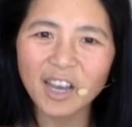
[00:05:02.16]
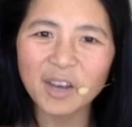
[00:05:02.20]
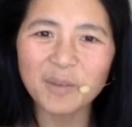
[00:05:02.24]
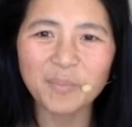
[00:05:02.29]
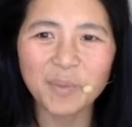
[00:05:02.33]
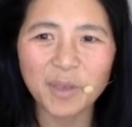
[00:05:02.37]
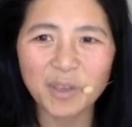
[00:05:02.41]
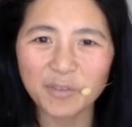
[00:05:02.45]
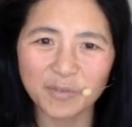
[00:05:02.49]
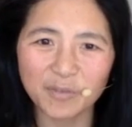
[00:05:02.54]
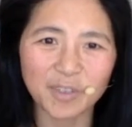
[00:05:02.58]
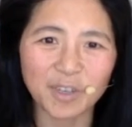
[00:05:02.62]
a
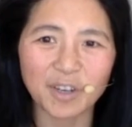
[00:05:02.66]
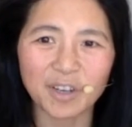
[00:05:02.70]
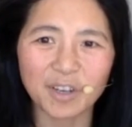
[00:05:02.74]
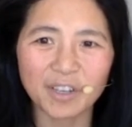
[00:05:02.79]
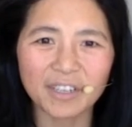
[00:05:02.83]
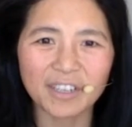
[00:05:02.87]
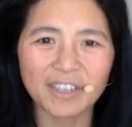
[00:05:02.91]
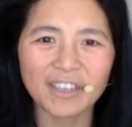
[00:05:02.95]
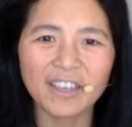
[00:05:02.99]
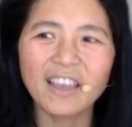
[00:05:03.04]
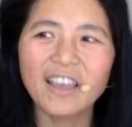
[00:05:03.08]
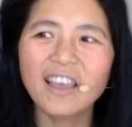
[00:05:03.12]
PIF
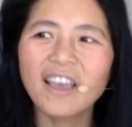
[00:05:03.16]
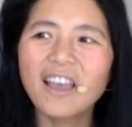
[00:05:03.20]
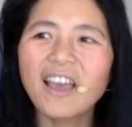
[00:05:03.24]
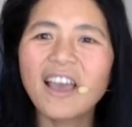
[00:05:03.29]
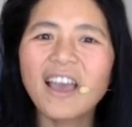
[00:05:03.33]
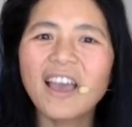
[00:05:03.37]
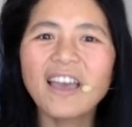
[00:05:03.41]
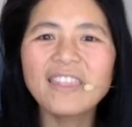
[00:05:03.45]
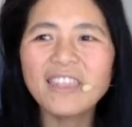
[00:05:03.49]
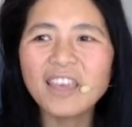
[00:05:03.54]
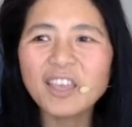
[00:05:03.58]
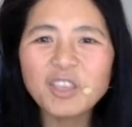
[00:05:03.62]
talk,
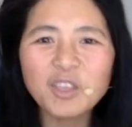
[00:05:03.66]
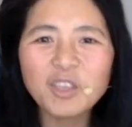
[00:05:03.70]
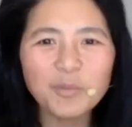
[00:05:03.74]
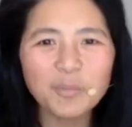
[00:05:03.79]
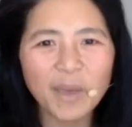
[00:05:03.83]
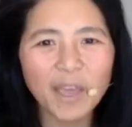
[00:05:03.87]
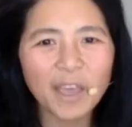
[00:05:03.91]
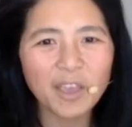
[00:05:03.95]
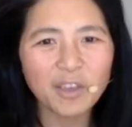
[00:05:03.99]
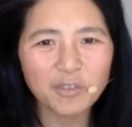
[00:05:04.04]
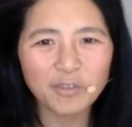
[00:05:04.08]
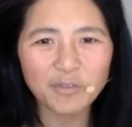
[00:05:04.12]
and then you
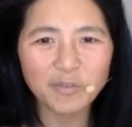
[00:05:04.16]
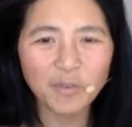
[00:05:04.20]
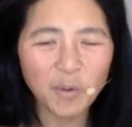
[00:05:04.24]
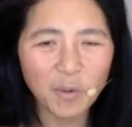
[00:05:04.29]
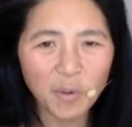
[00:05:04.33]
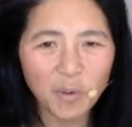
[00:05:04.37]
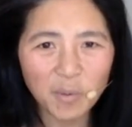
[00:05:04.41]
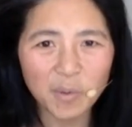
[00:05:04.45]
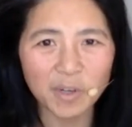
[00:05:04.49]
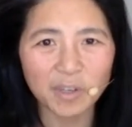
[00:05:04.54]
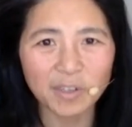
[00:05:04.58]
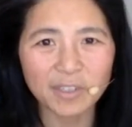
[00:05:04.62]
pay it
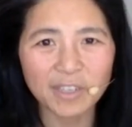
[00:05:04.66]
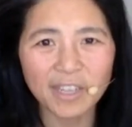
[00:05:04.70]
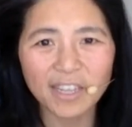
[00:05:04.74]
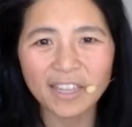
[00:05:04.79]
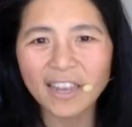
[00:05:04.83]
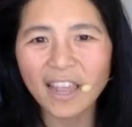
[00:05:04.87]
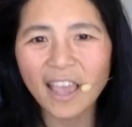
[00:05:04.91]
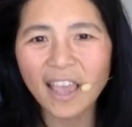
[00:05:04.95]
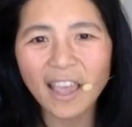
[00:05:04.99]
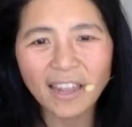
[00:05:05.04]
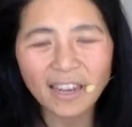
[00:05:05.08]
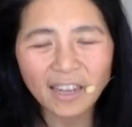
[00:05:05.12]
forward
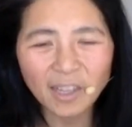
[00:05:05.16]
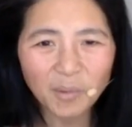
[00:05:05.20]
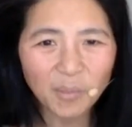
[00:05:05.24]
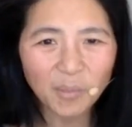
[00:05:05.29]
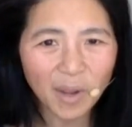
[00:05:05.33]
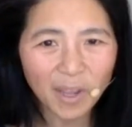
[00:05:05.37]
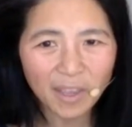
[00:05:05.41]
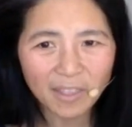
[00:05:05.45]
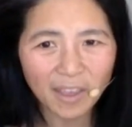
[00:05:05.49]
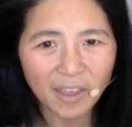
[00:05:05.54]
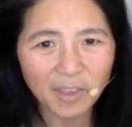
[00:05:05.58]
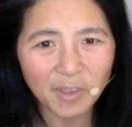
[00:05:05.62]
in any
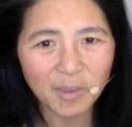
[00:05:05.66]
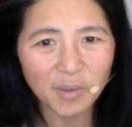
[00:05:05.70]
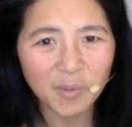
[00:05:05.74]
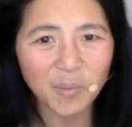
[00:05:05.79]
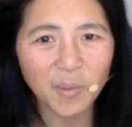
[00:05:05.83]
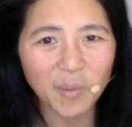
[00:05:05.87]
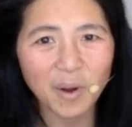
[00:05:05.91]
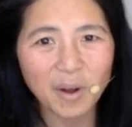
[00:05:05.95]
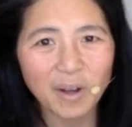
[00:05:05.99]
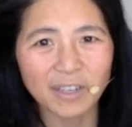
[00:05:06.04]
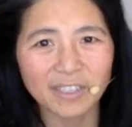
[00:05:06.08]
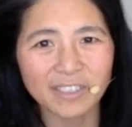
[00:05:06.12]
way that you
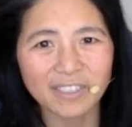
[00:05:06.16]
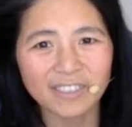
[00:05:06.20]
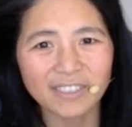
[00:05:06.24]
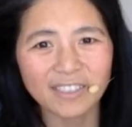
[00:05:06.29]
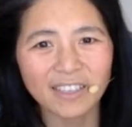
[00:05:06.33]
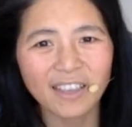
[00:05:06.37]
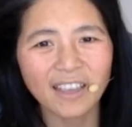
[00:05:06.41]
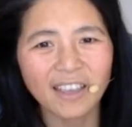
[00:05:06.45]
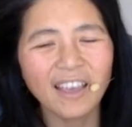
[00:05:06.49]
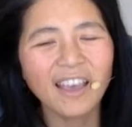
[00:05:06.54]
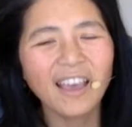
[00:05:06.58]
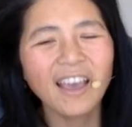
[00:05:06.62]
want.
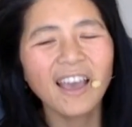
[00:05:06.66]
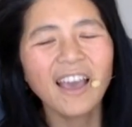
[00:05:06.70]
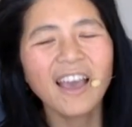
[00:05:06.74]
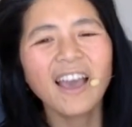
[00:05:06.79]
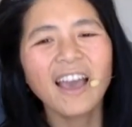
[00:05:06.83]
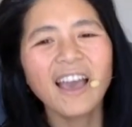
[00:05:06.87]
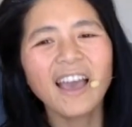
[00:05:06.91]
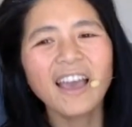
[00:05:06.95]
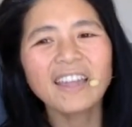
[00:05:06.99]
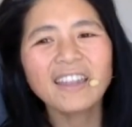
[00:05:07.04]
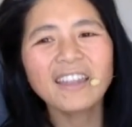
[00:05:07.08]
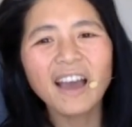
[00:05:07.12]

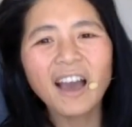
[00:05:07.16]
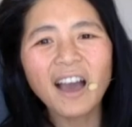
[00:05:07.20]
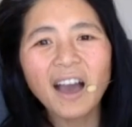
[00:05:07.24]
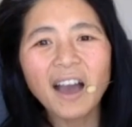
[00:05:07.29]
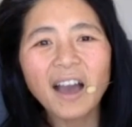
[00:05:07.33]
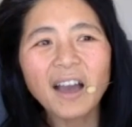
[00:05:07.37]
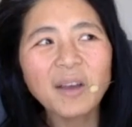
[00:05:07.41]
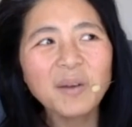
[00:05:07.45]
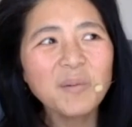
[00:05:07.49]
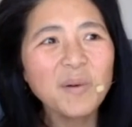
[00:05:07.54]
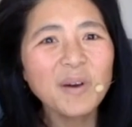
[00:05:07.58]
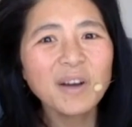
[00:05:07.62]
And
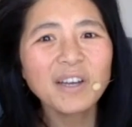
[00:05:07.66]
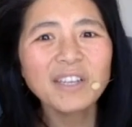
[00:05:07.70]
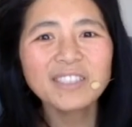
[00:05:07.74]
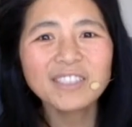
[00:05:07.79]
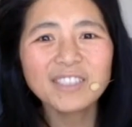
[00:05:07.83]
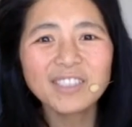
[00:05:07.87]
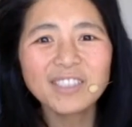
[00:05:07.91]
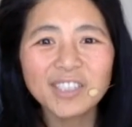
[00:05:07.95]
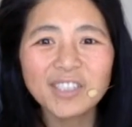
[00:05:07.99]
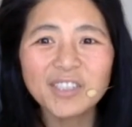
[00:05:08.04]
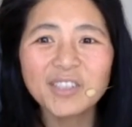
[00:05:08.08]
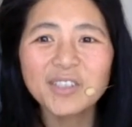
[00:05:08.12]
I want
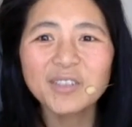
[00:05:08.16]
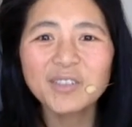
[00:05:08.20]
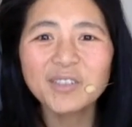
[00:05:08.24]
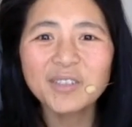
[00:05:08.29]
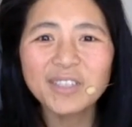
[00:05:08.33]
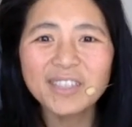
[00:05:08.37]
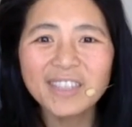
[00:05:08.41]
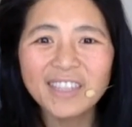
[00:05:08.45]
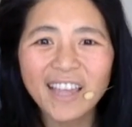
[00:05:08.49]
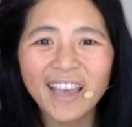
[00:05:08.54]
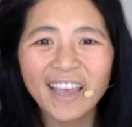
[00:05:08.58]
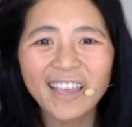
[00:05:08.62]
to
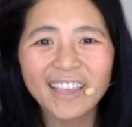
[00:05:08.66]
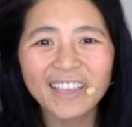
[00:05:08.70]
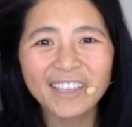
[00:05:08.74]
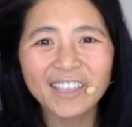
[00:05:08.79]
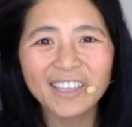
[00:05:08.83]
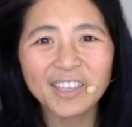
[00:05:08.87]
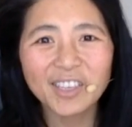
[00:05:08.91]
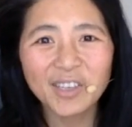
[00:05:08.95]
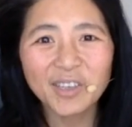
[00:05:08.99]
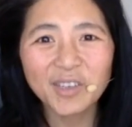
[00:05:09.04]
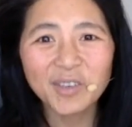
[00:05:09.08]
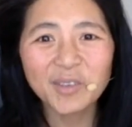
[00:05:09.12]
let
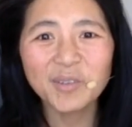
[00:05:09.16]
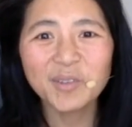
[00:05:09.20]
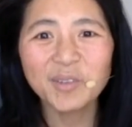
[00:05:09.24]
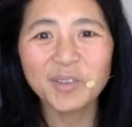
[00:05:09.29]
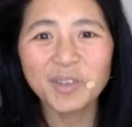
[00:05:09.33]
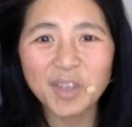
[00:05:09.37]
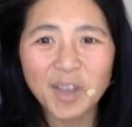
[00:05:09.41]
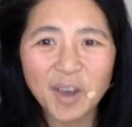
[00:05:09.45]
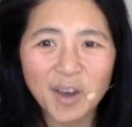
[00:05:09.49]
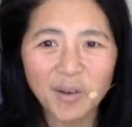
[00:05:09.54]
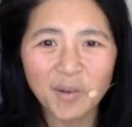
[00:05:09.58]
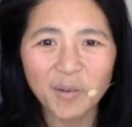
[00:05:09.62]
you
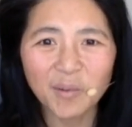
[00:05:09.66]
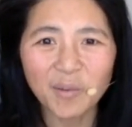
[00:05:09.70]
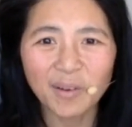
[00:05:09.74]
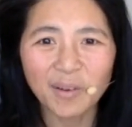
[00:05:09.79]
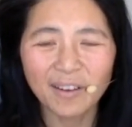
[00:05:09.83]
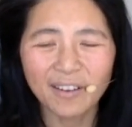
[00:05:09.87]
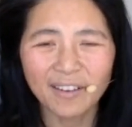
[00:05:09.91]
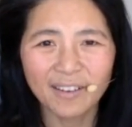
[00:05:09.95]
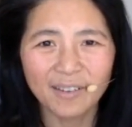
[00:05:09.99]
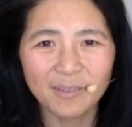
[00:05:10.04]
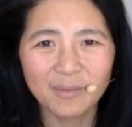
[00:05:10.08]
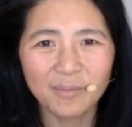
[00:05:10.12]
know,
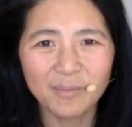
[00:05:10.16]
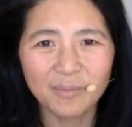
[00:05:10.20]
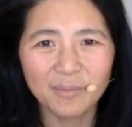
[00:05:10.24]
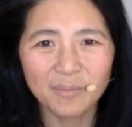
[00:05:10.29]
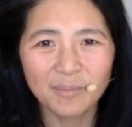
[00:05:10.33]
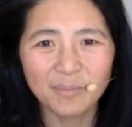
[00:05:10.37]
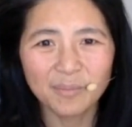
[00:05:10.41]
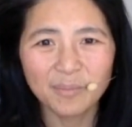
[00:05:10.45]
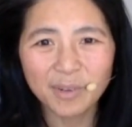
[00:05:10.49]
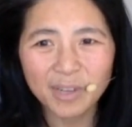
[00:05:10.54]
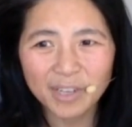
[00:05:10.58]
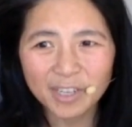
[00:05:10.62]

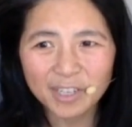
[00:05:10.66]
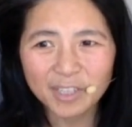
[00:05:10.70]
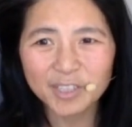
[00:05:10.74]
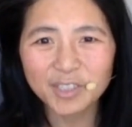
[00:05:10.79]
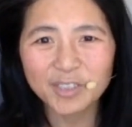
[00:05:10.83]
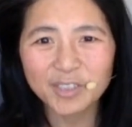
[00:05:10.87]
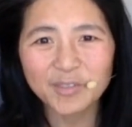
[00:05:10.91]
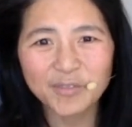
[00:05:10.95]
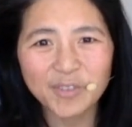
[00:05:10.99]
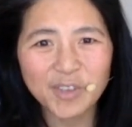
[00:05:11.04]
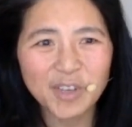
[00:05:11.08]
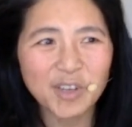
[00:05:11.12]
British
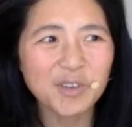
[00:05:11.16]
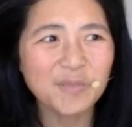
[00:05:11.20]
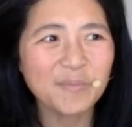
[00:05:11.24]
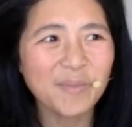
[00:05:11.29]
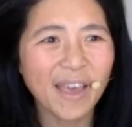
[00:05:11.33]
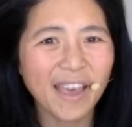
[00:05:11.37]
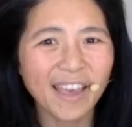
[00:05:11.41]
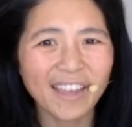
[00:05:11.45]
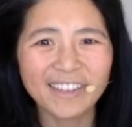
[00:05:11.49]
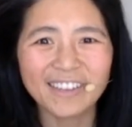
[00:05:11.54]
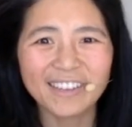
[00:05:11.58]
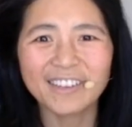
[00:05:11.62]
Film
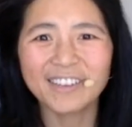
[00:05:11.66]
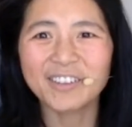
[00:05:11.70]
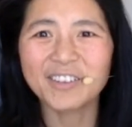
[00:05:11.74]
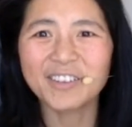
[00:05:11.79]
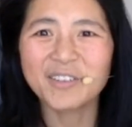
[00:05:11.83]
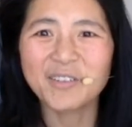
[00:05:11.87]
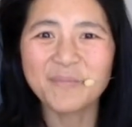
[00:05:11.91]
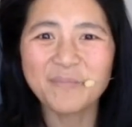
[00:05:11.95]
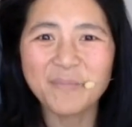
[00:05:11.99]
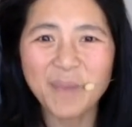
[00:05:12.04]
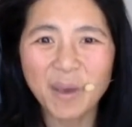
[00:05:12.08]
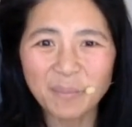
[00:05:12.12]

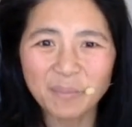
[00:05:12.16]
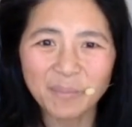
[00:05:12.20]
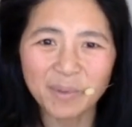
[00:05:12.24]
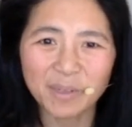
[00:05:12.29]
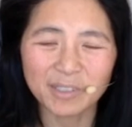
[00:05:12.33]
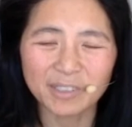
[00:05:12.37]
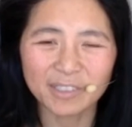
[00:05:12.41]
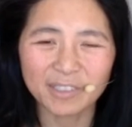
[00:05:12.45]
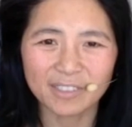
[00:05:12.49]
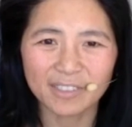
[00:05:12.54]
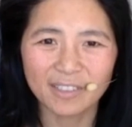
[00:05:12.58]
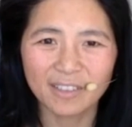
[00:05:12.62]
Editor
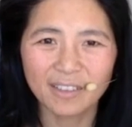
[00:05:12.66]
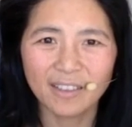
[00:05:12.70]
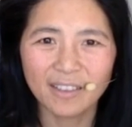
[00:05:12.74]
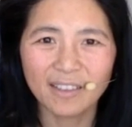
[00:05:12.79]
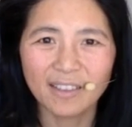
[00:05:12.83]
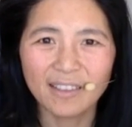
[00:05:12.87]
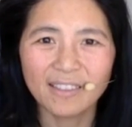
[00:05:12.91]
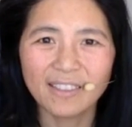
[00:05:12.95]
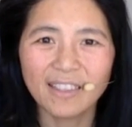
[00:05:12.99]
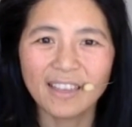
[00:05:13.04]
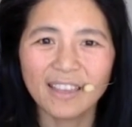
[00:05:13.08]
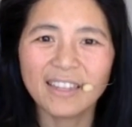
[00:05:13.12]
members,
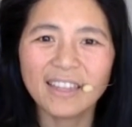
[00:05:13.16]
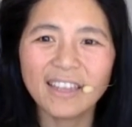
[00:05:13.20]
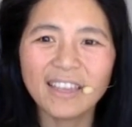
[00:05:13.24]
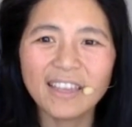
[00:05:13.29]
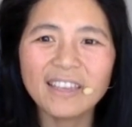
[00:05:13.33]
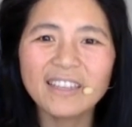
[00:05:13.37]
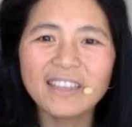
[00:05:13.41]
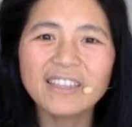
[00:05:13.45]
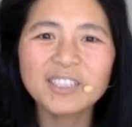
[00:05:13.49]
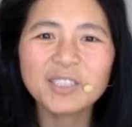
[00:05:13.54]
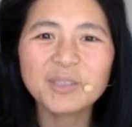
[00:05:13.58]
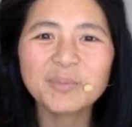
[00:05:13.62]
that
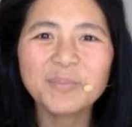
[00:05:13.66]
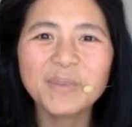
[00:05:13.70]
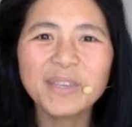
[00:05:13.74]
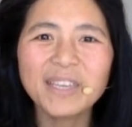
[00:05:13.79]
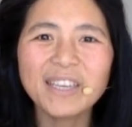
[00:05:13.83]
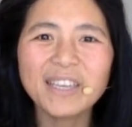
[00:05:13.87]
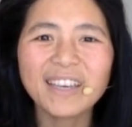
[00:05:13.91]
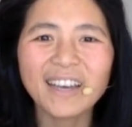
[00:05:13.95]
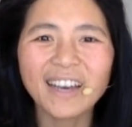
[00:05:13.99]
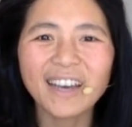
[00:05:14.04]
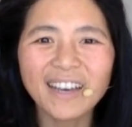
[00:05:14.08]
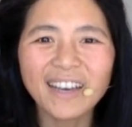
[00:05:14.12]
it is
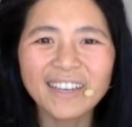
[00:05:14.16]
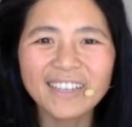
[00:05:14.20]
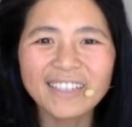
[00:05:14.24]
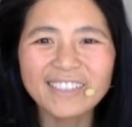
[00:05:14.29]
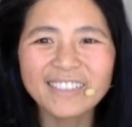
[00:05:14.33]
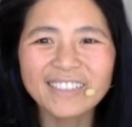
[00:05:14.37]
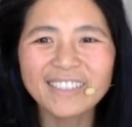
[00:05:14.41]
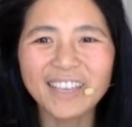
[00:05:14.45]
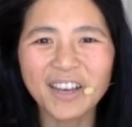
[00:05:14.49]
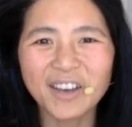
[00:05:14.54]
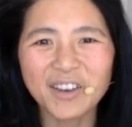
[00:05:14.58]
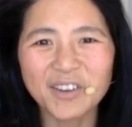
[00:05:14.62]

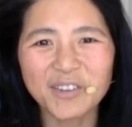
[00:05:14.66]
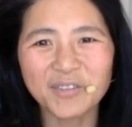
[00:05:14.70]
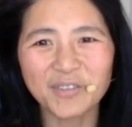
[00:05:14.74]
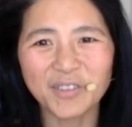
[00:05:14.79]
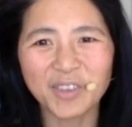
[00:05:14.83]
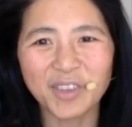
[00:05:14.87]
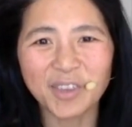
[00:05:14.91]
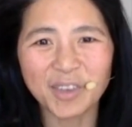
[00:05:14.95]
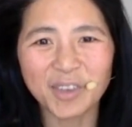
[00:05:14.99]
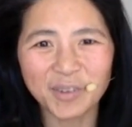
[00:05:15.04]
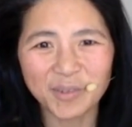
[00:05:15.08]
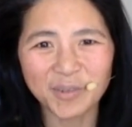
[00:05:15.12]
because of
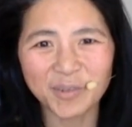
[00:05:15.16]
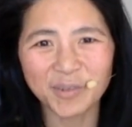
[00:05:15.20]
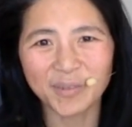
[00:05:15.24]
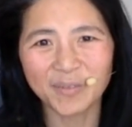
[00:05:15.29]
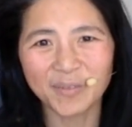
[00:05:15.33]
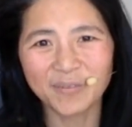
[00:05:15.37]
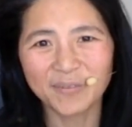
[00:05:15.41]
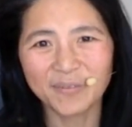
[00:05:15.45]
you.